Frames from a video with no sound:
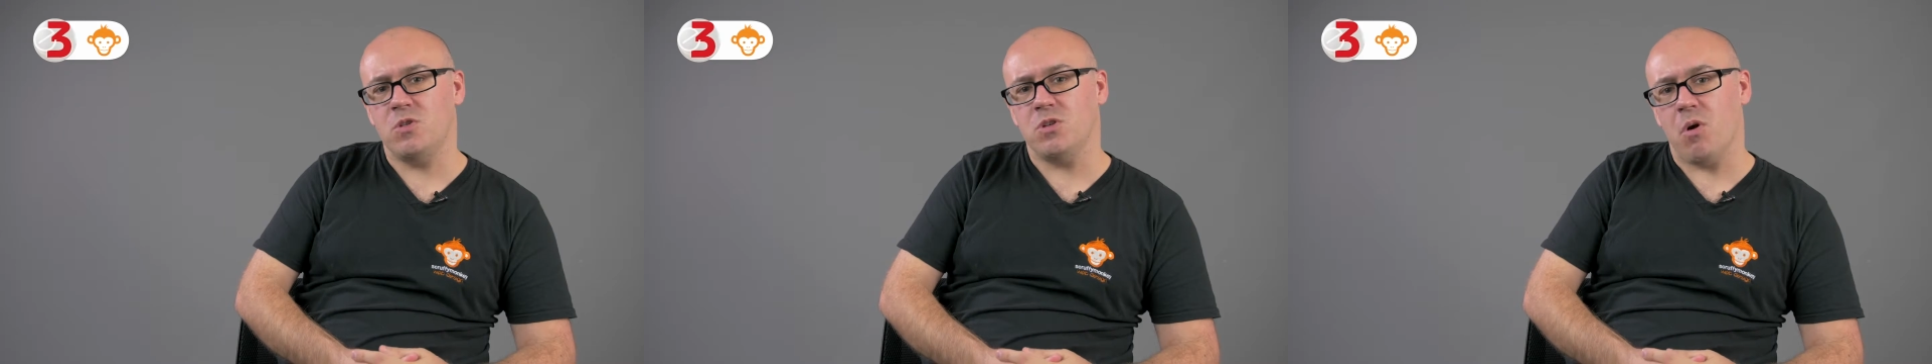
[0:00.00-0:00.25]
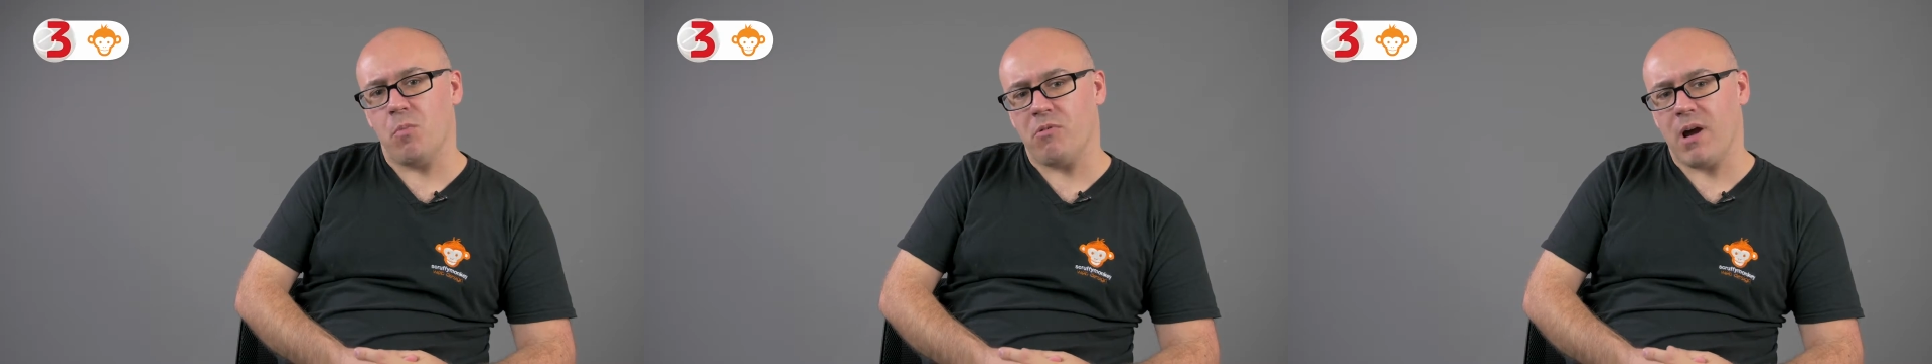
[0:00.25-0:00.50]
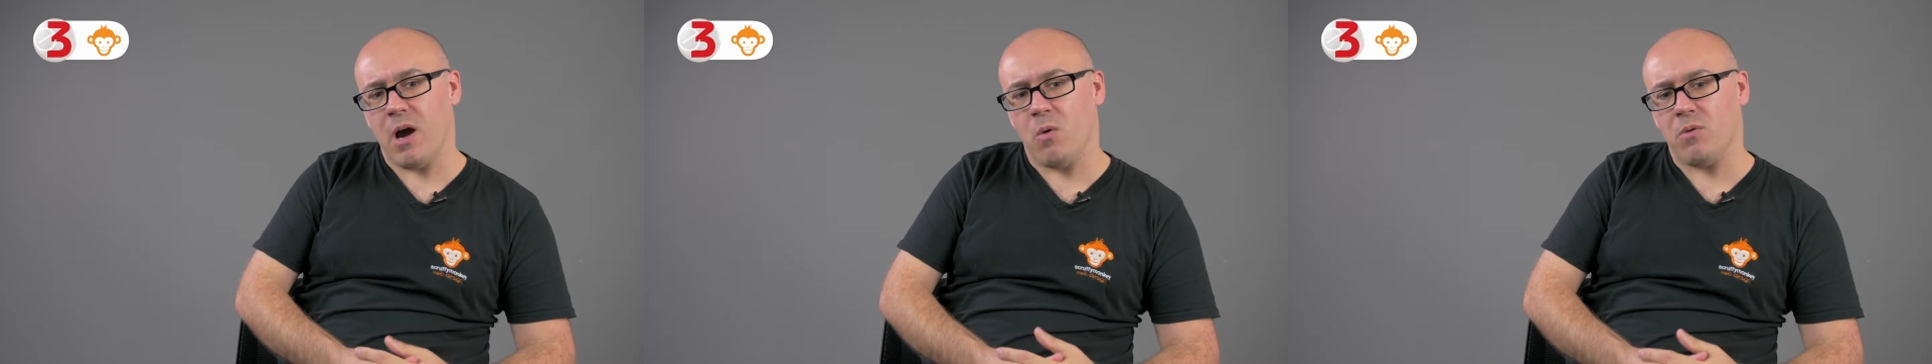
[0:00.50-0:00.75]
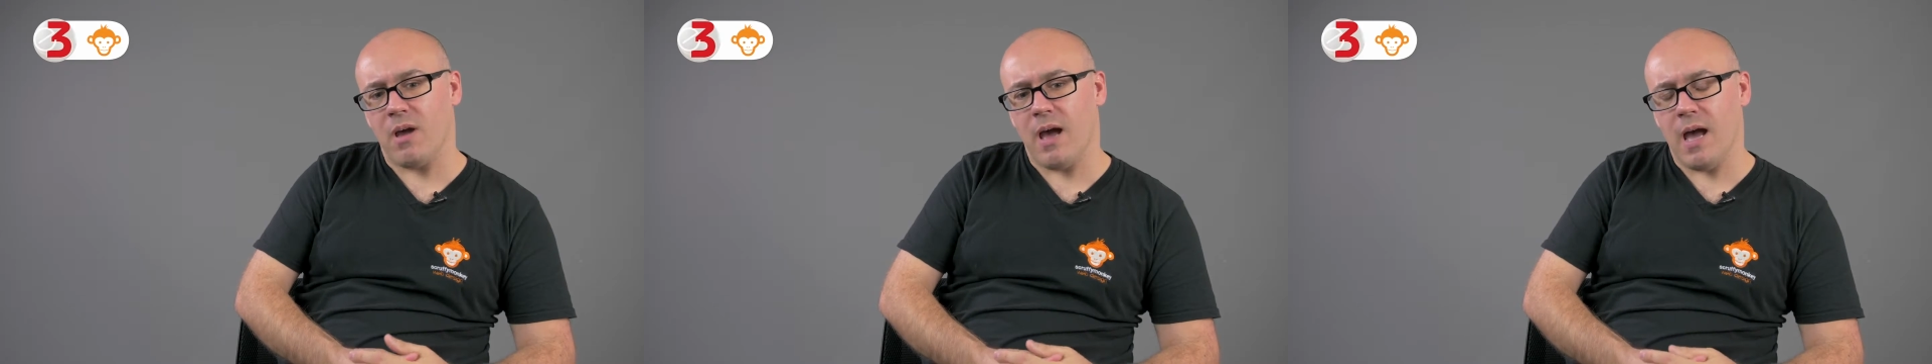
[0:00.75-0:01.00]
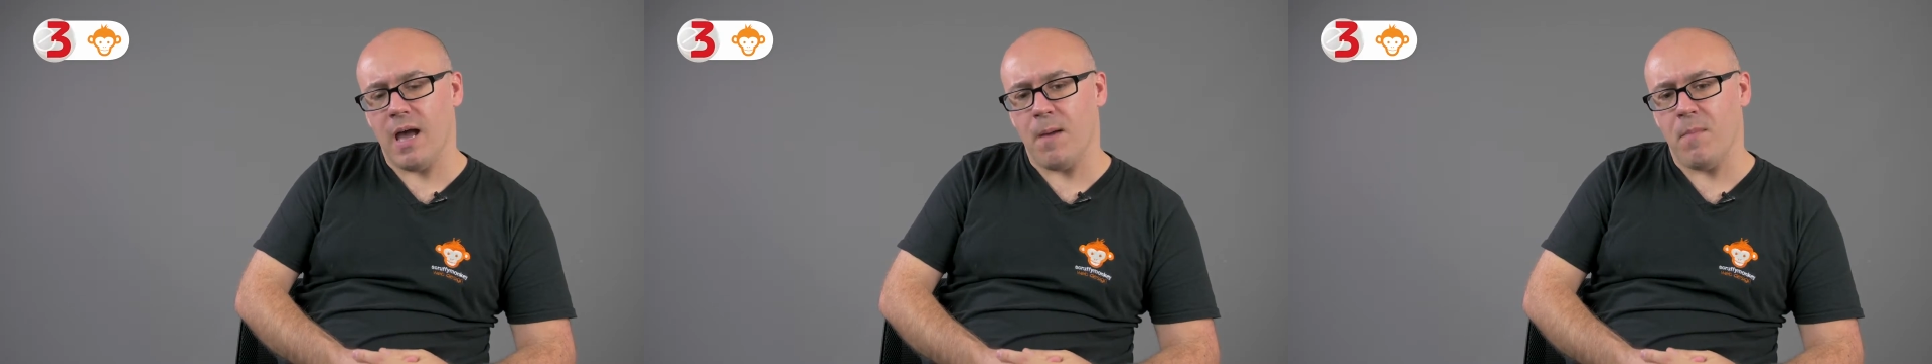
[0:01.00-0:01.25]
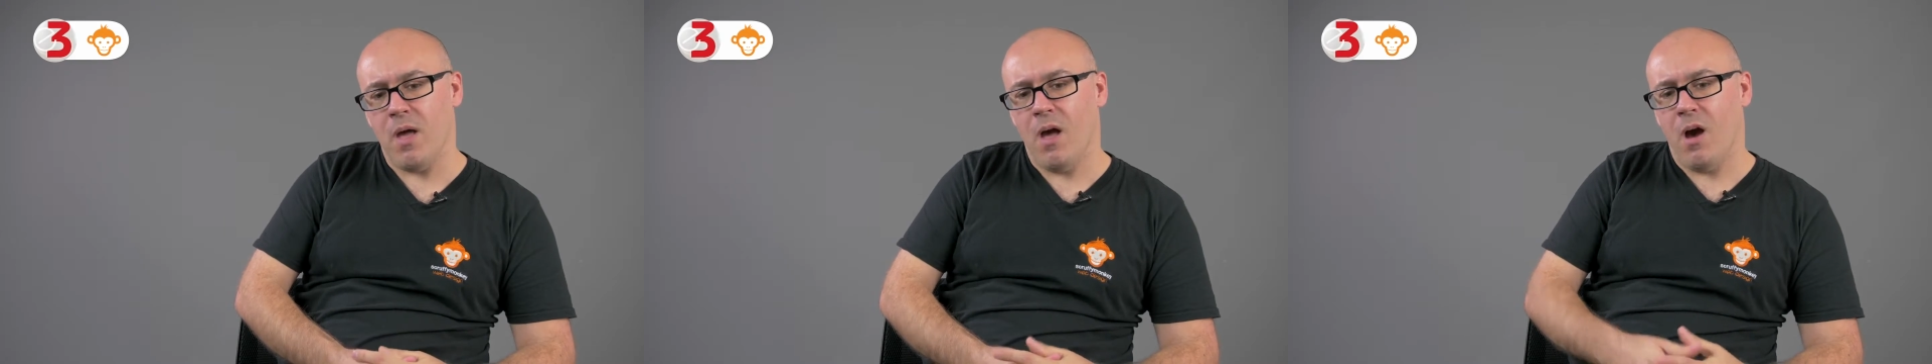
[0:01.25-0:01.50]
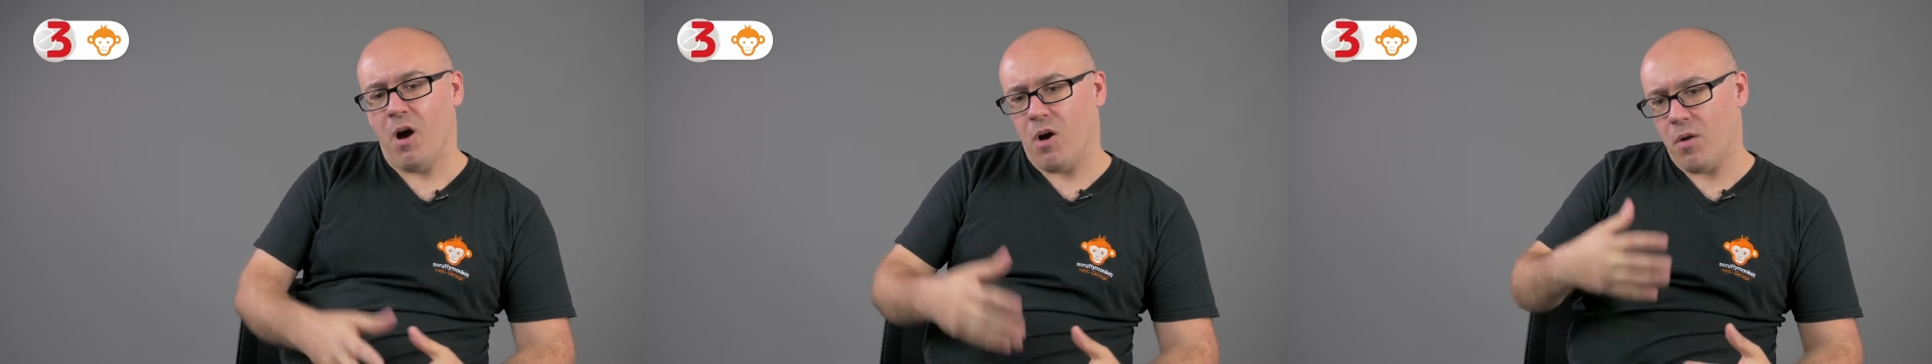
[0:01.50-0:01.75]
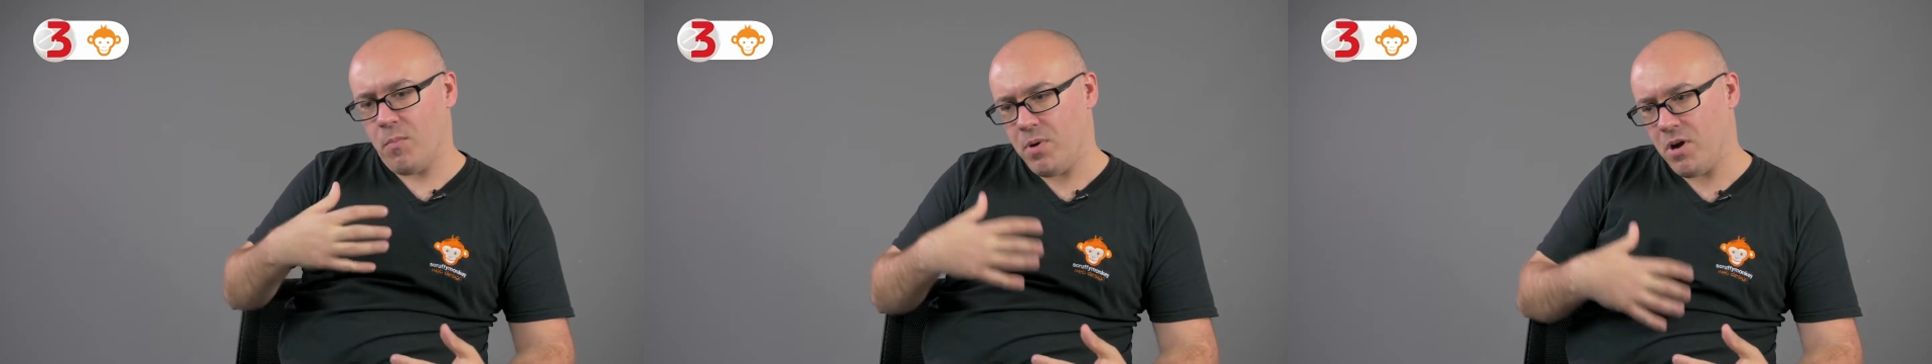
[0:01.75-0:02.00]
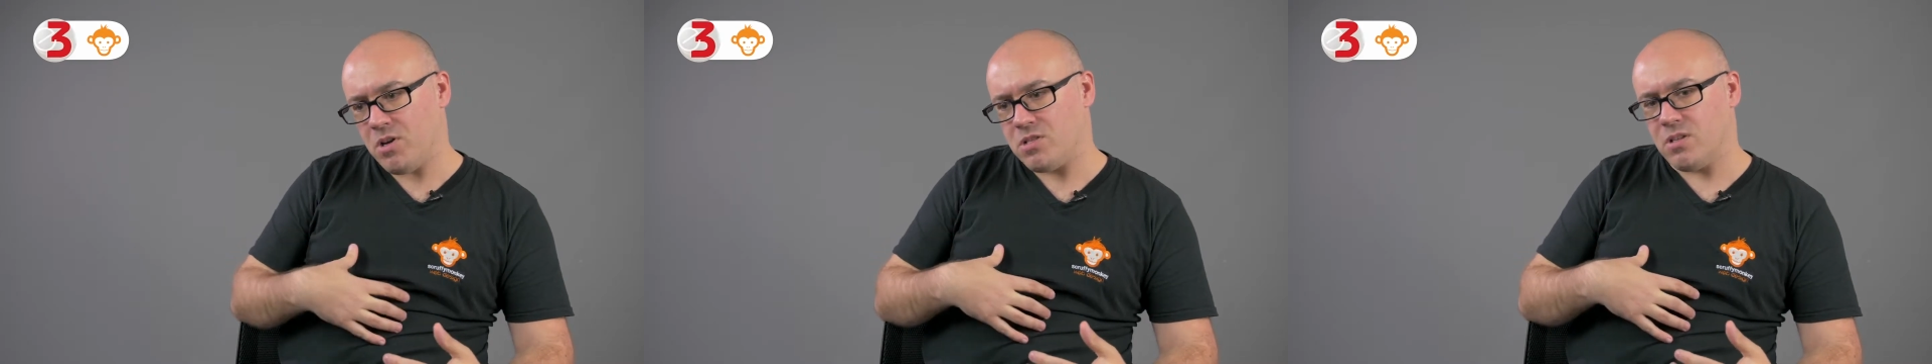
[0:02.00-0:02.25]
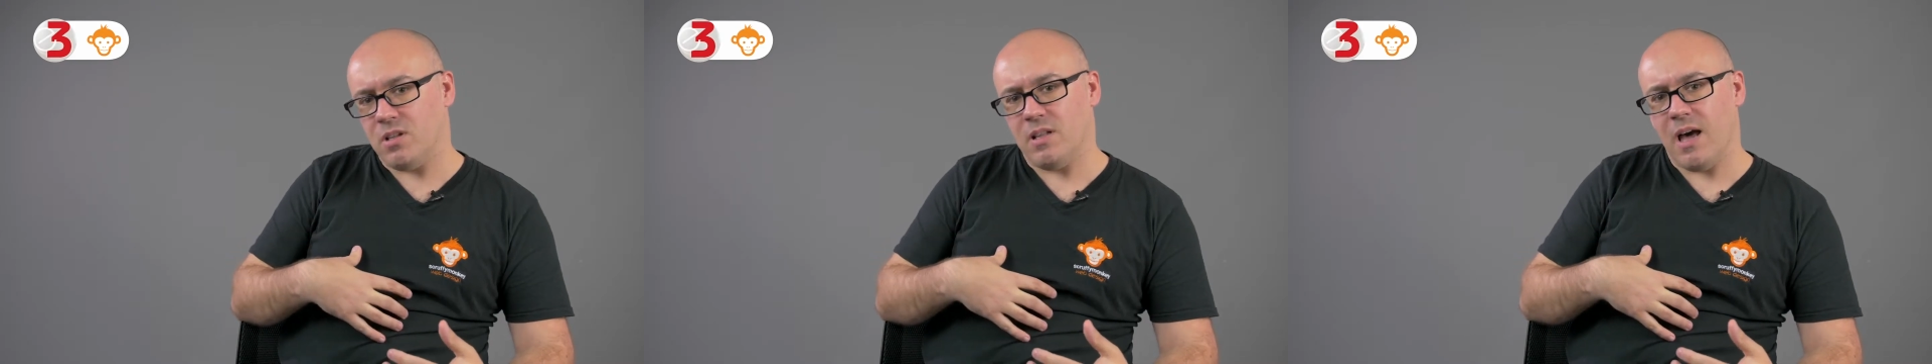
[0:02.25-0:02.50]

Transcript: so proud on a personal